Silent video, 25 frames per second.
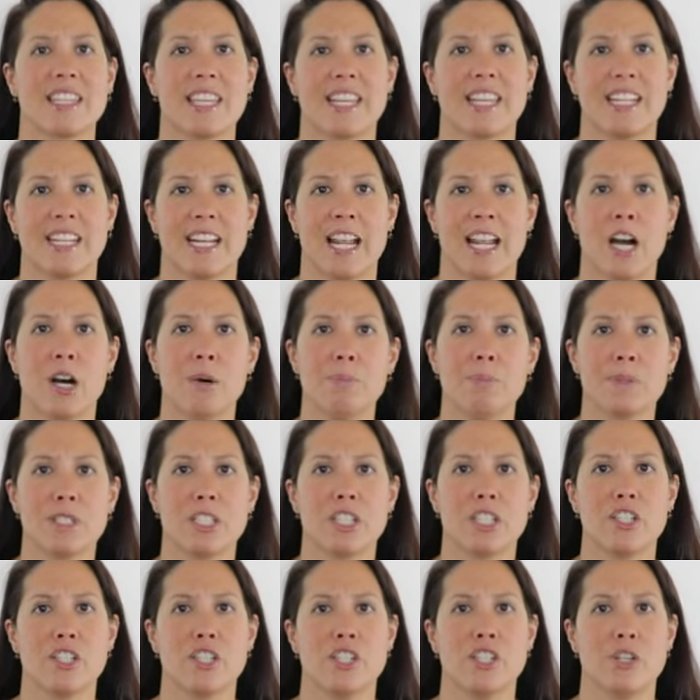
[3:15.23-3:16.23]
that it helps
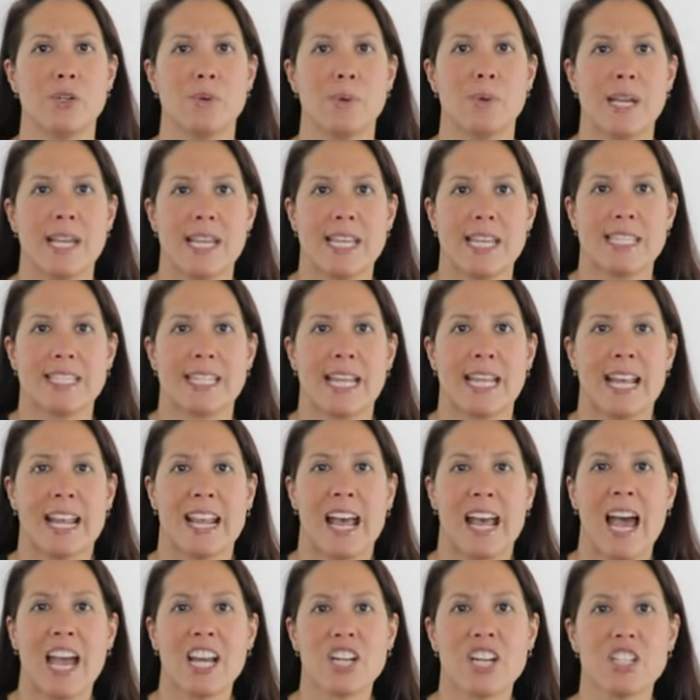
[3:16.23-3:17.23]
to do is it
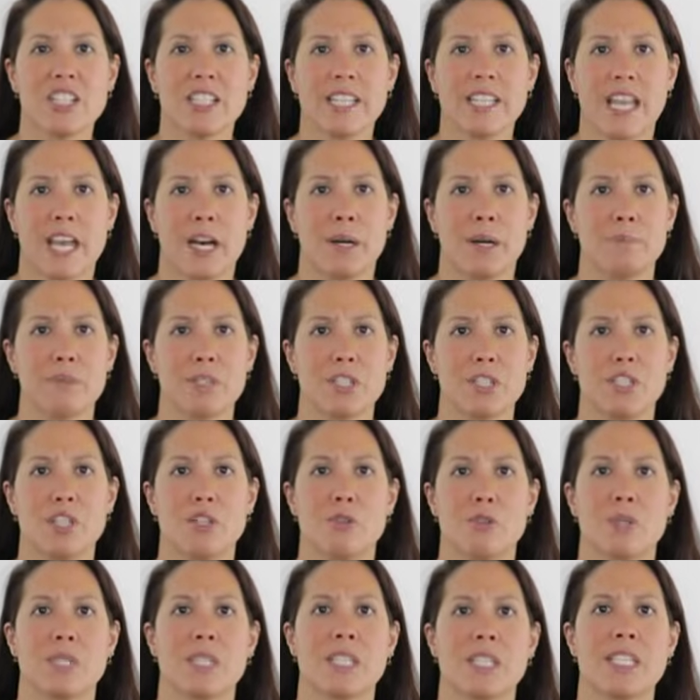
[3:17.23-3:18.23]
actually helps
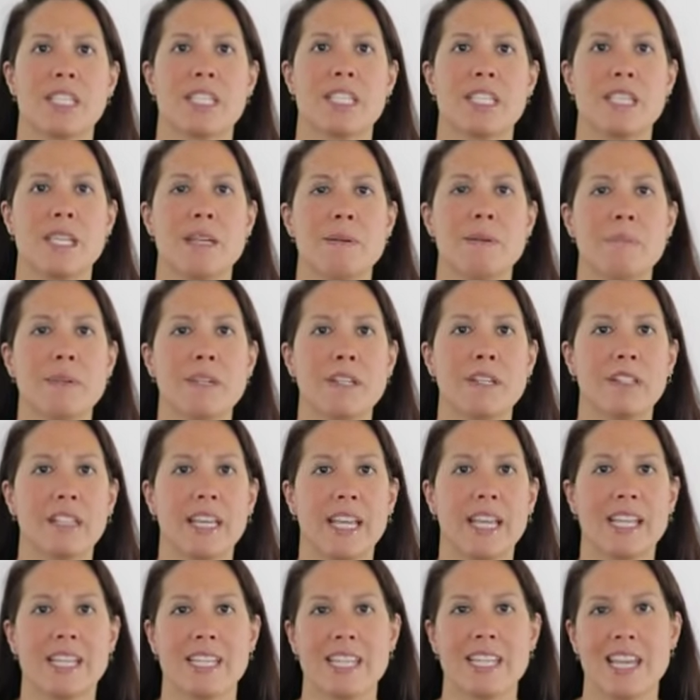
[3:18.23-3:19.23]
to
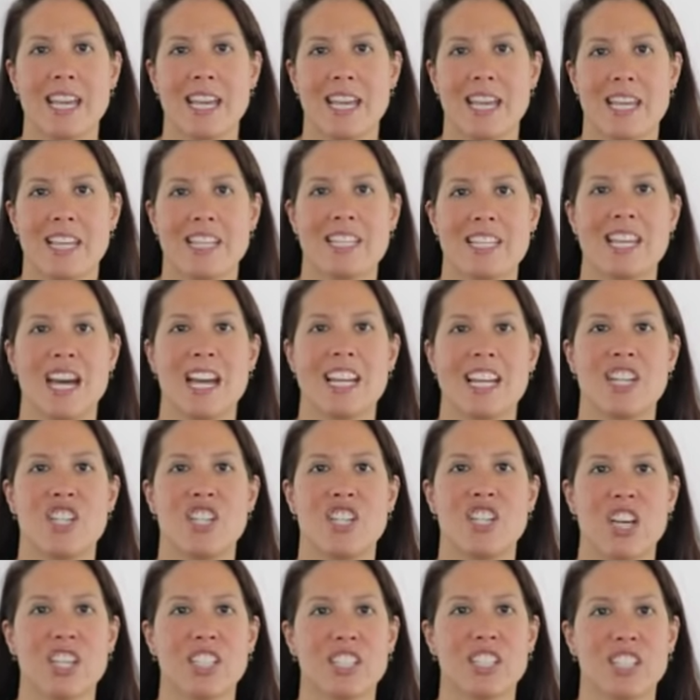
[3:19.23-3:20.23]
stimulate
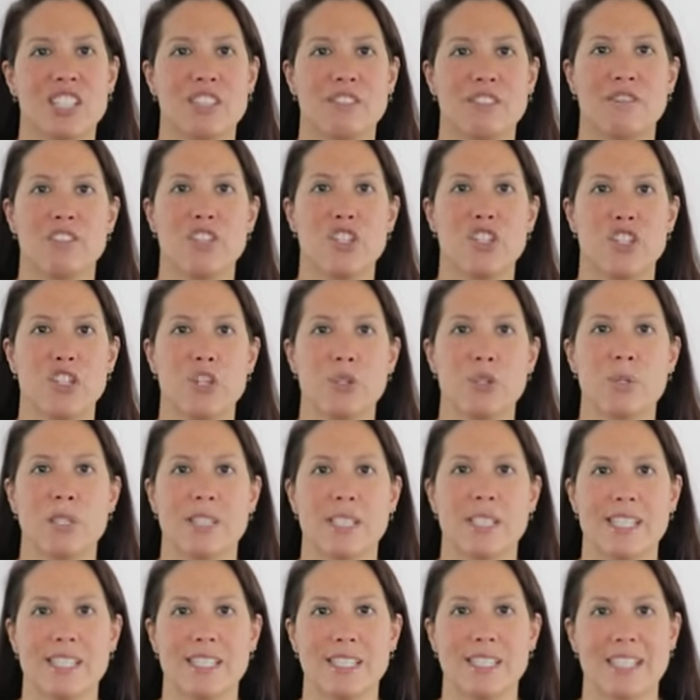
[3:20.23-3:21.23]
digestive
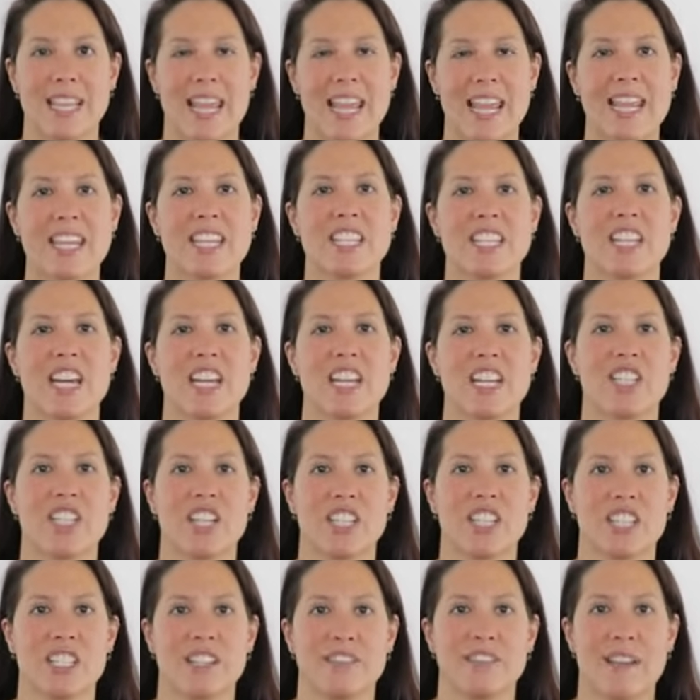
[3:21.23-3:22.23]
juices and
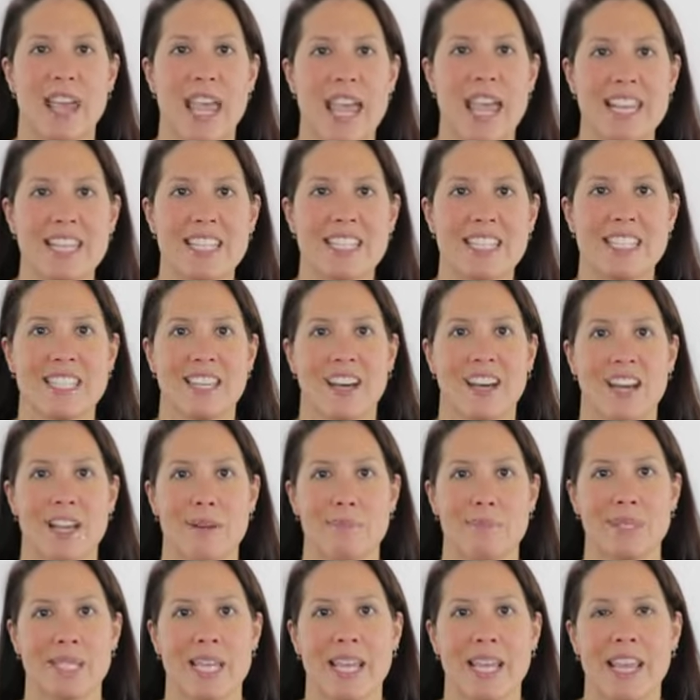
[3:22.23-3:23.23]
digestive
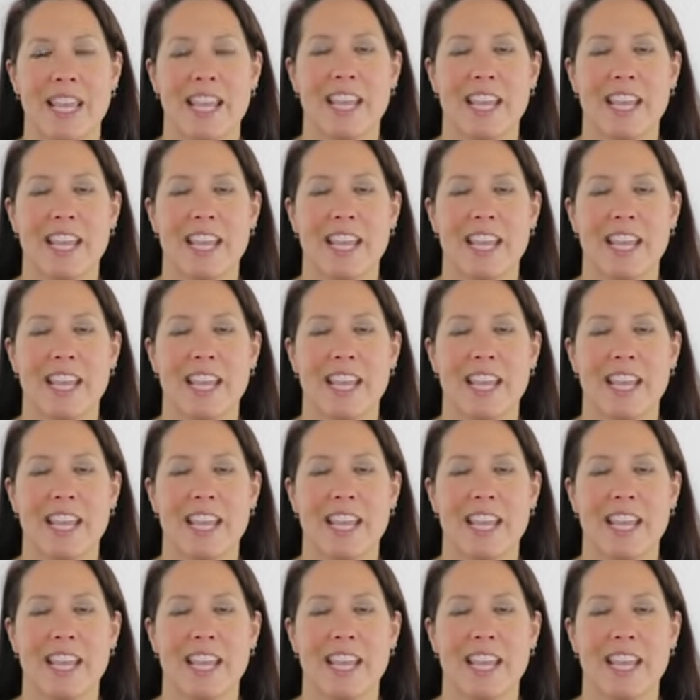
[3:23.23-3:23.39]
enzymes,